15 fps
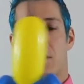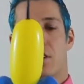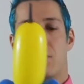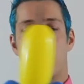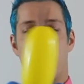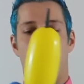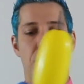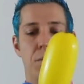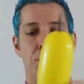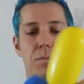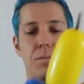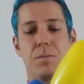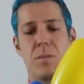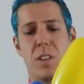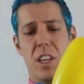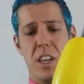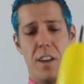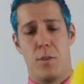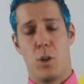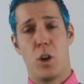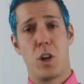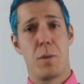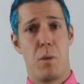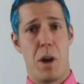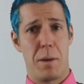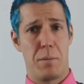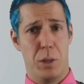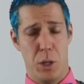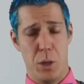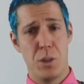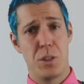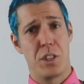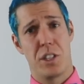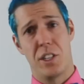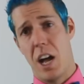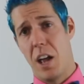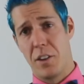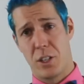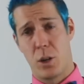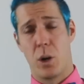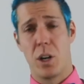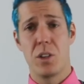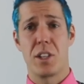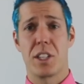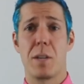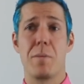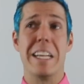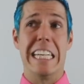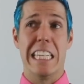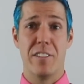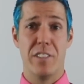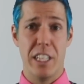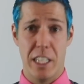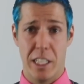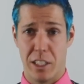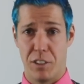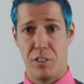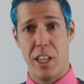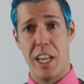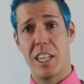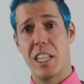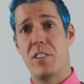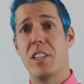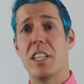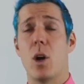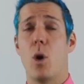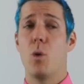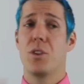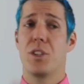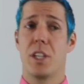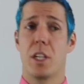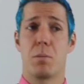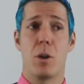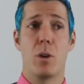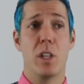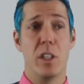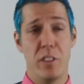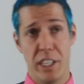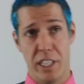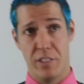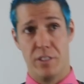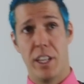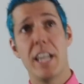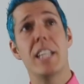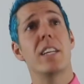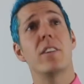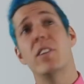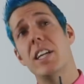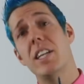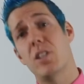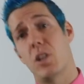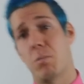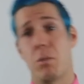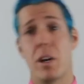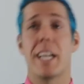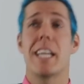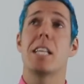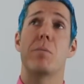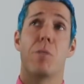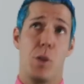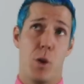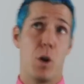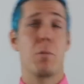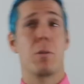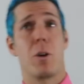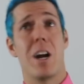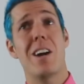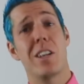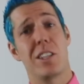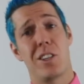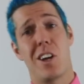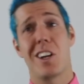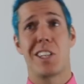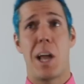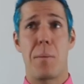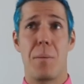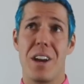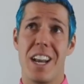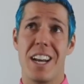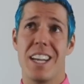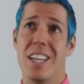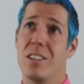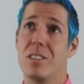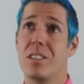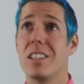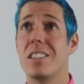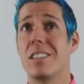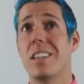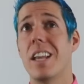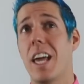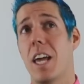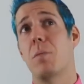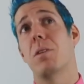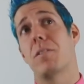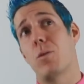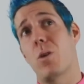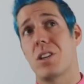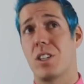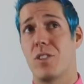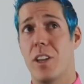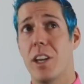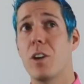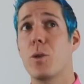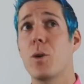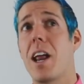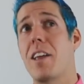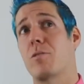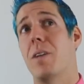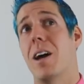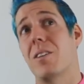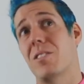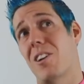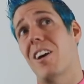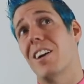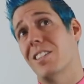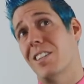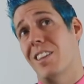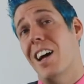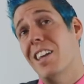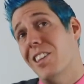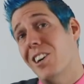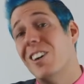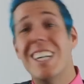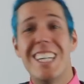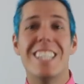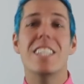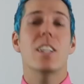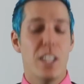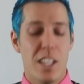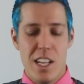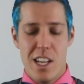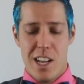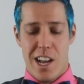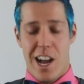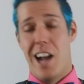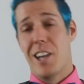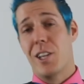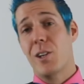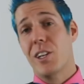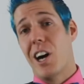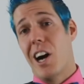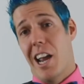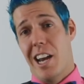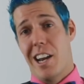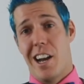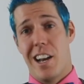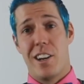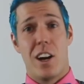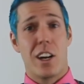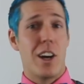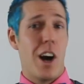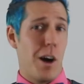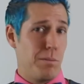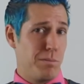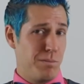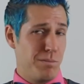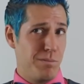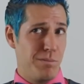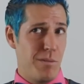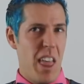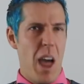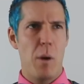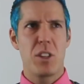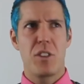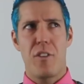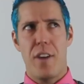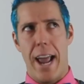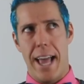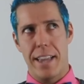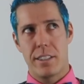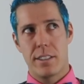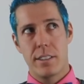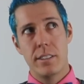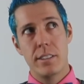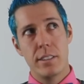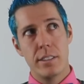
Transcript: So, if you want to learn to break balloons, it's not in tutorials, it's going to be in a DVD. Get the Flair DVD or the Zero Pro DVD. The Flair DVD is on breaking them and throwing them around. It's on a Cyber Monday deal. It's today, but if you watch this video 3 days from now, it's alright, it's online now. At Unicaw89.com. That was fantastic.